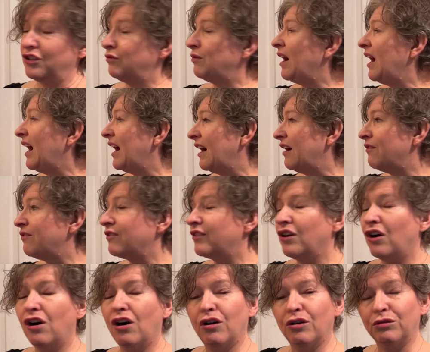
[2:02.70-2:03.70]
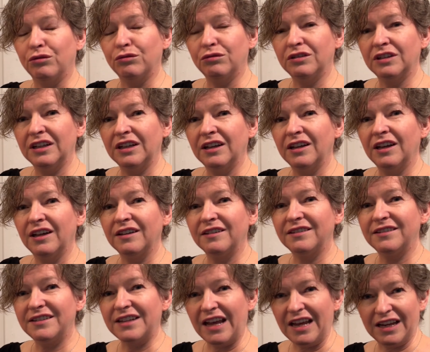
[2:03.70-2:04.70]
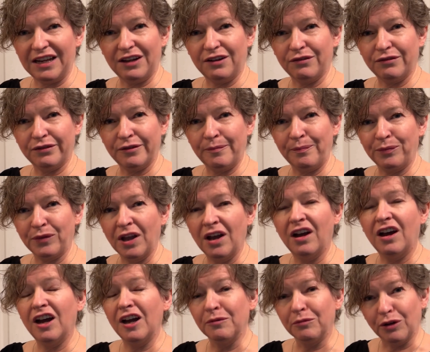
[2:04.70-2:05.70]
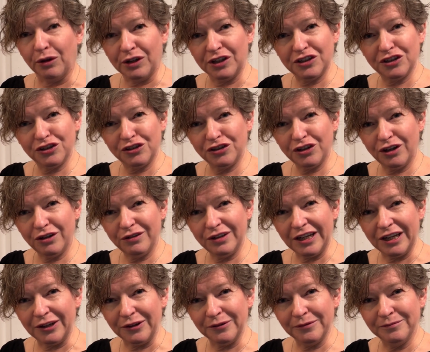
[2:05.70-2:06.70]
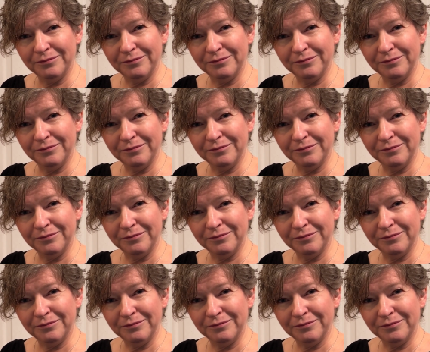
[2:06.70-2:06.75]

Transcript: have the whole stave. I'm going to show you.